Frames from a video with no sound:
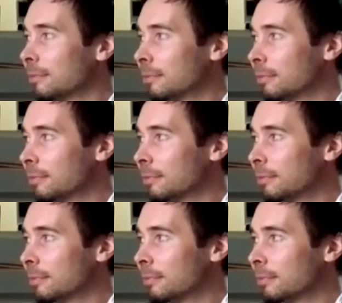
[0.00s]

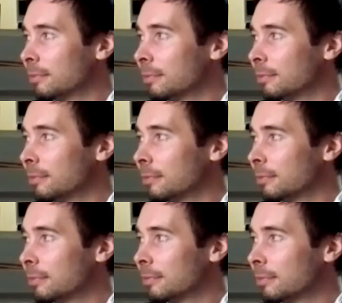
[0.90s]

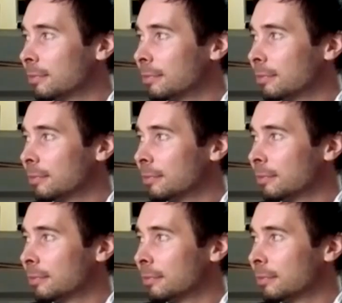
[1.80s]

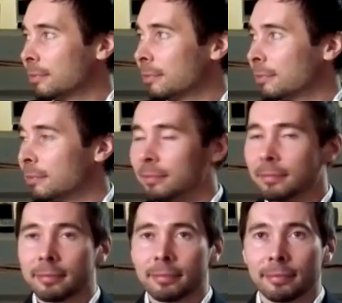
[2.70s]

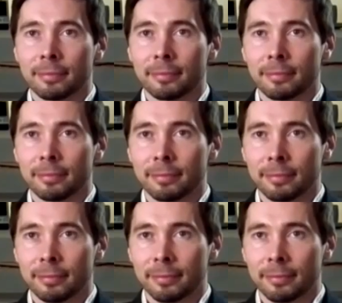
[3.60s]
No words are spoken by the person on screen.